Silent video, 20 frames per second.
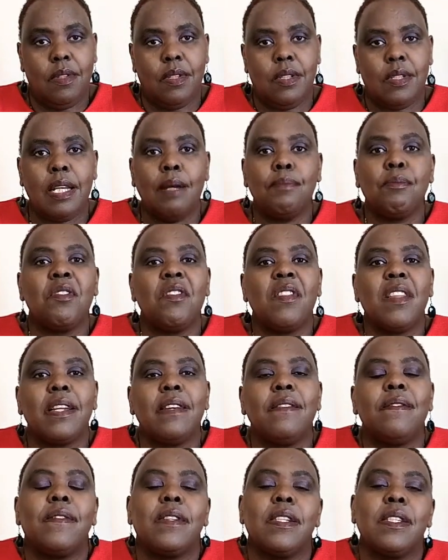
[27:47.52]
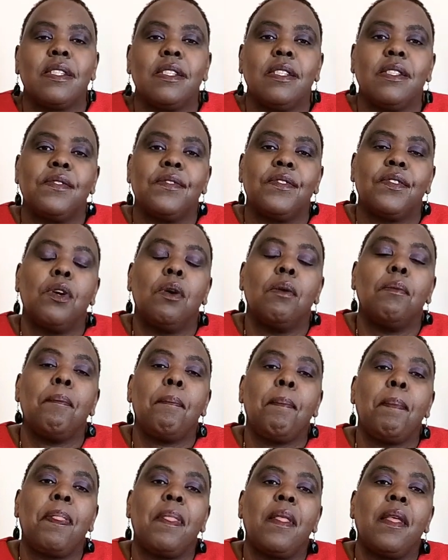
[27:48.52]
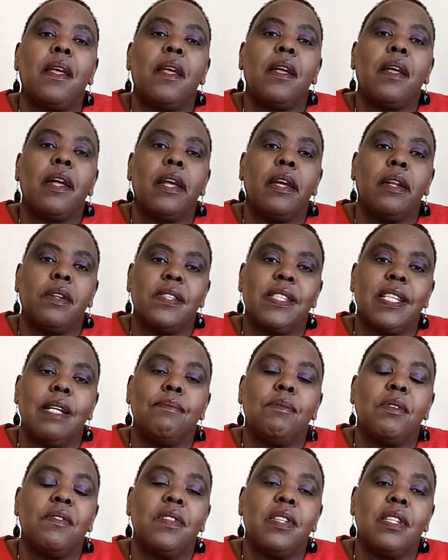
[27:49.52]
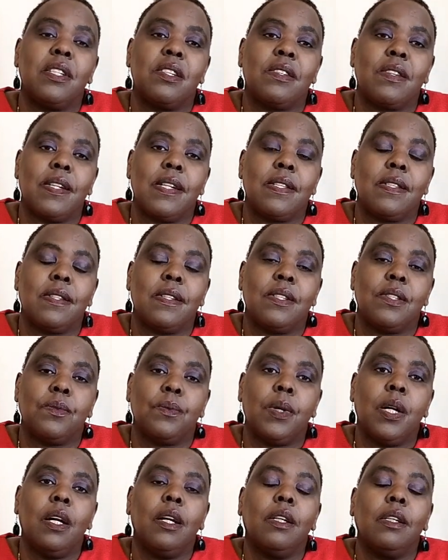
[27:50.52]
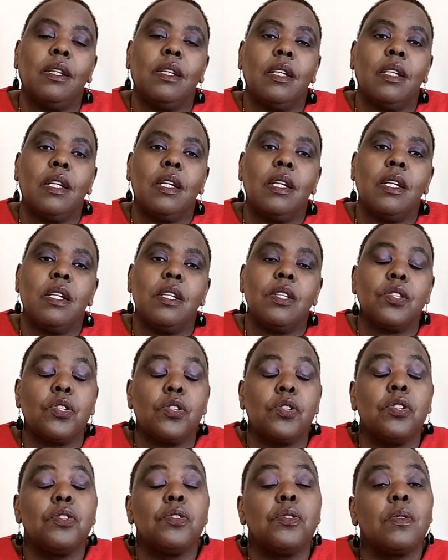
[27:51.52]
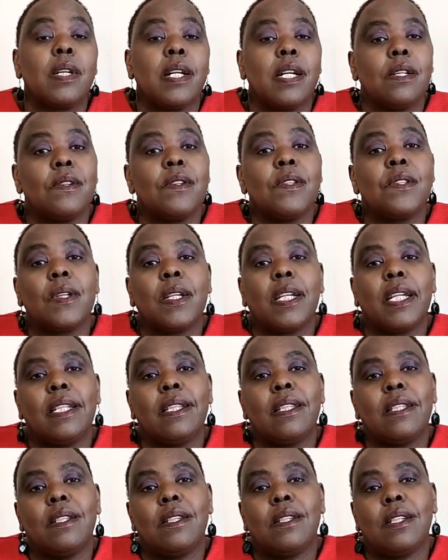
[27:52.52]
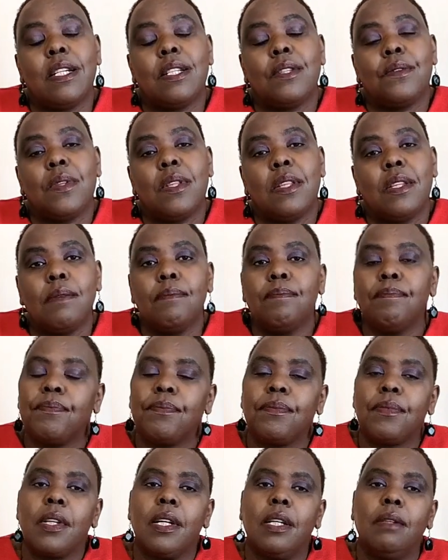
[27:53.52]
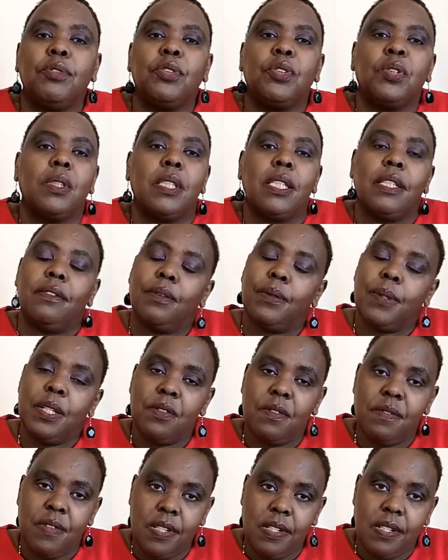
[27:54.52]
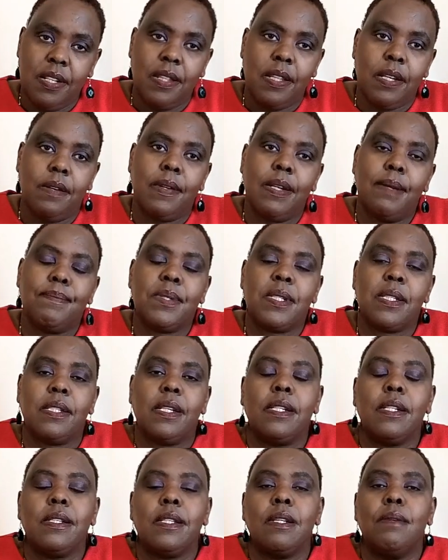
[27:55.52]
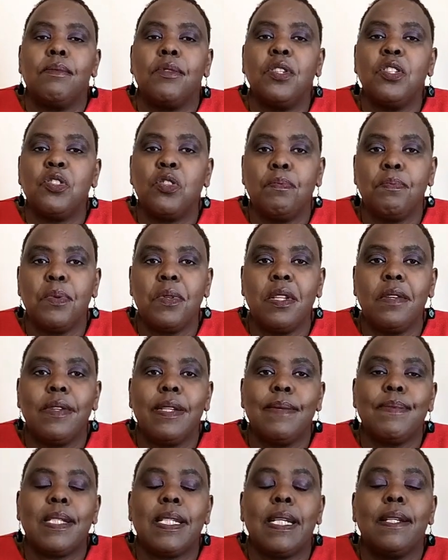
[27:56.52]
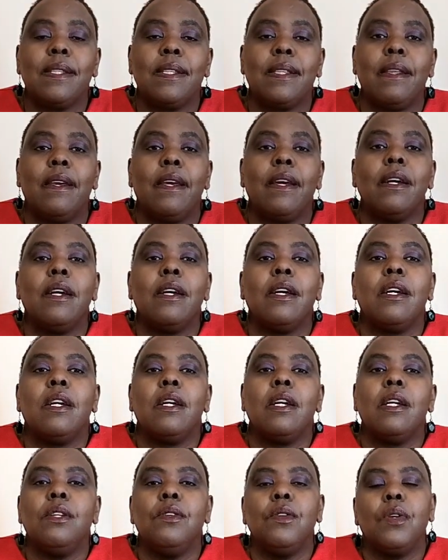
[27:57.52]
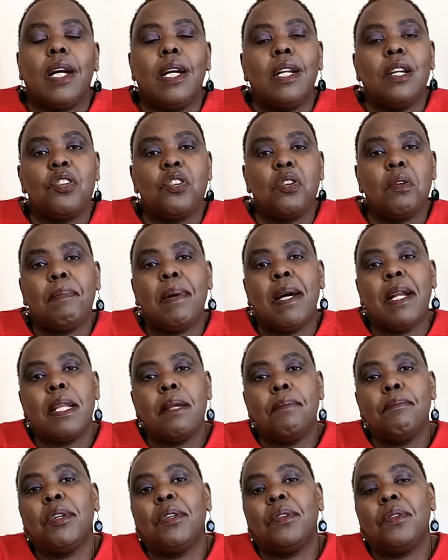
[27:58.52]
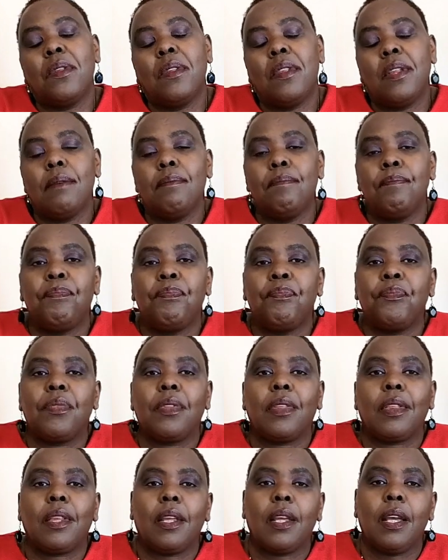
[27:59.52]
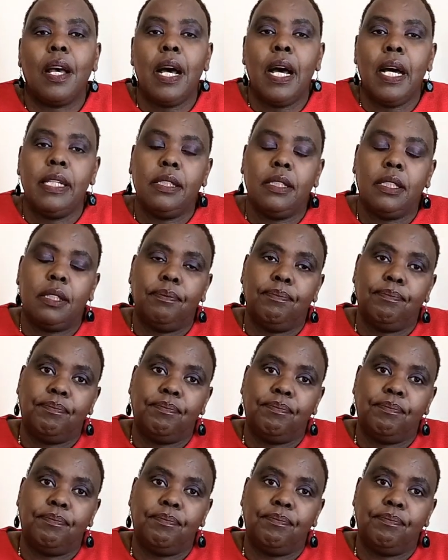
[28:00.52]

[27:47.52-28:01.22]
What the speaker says: some of the references from, and some of the trust as well. So you can also get in touch with them. I'm sure when you visit their website, I'm going to put the website there. You can drop an email to them and